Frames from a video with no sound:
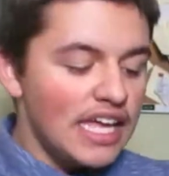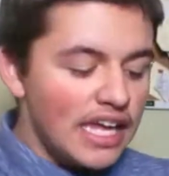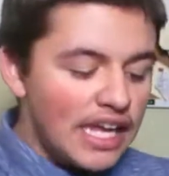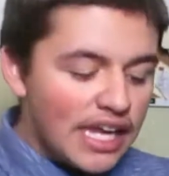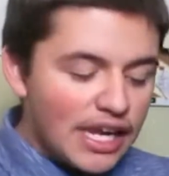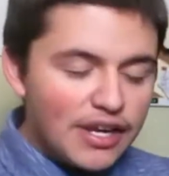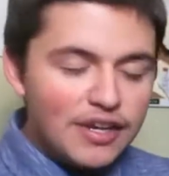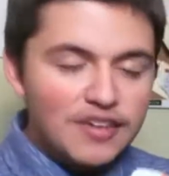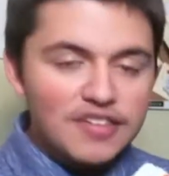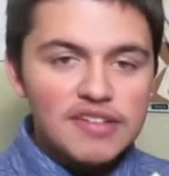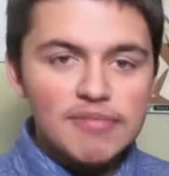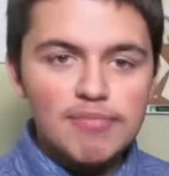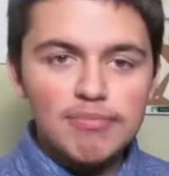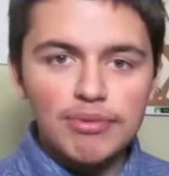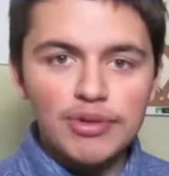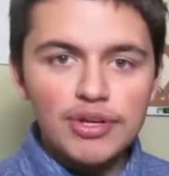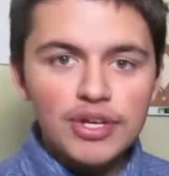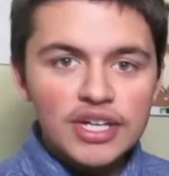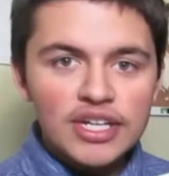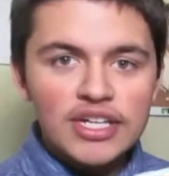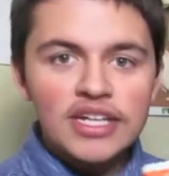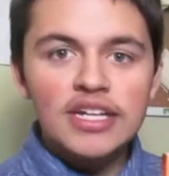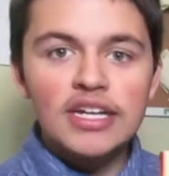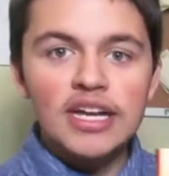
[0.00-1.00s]
here's a
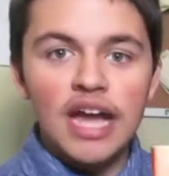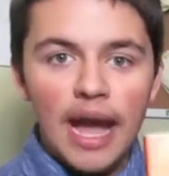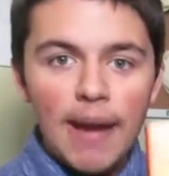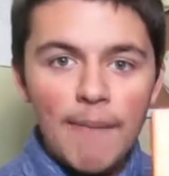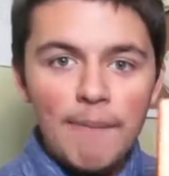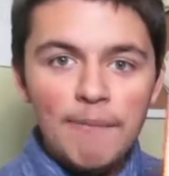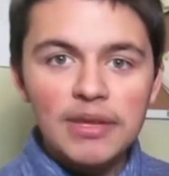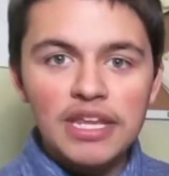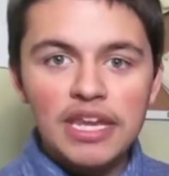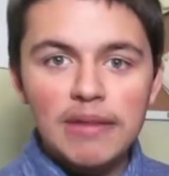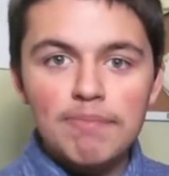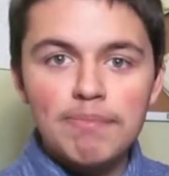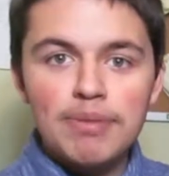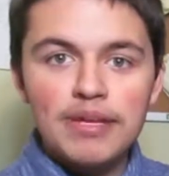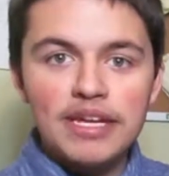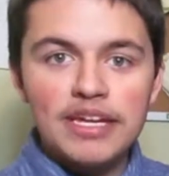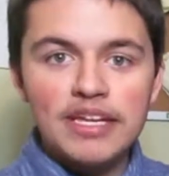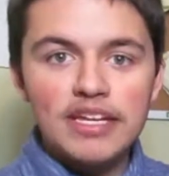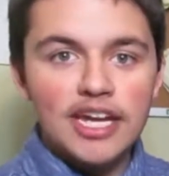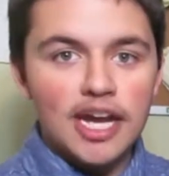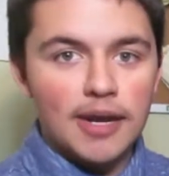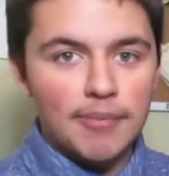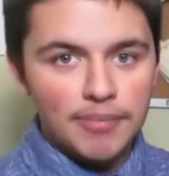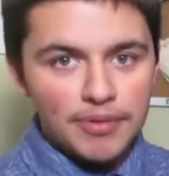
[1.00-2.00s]
book, I'm gonna pick
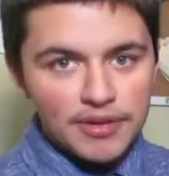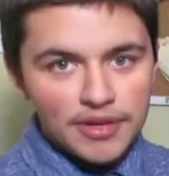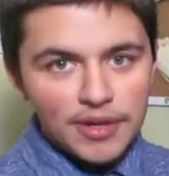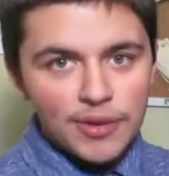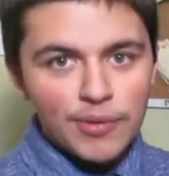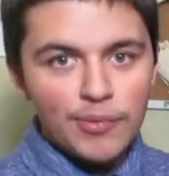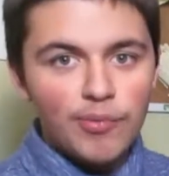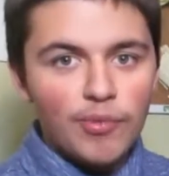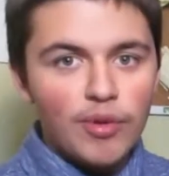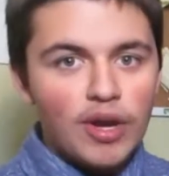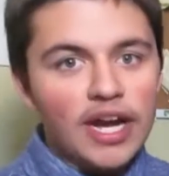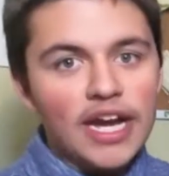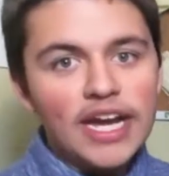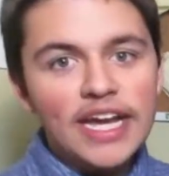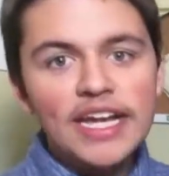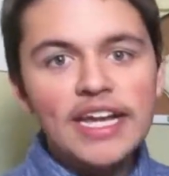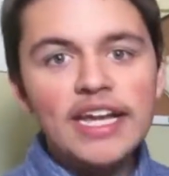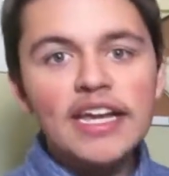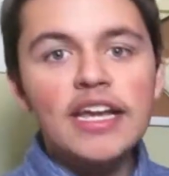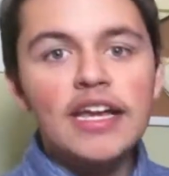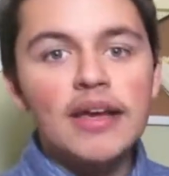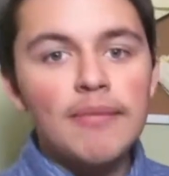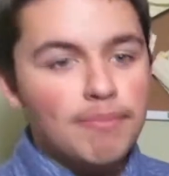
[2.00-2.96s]
it up. Why?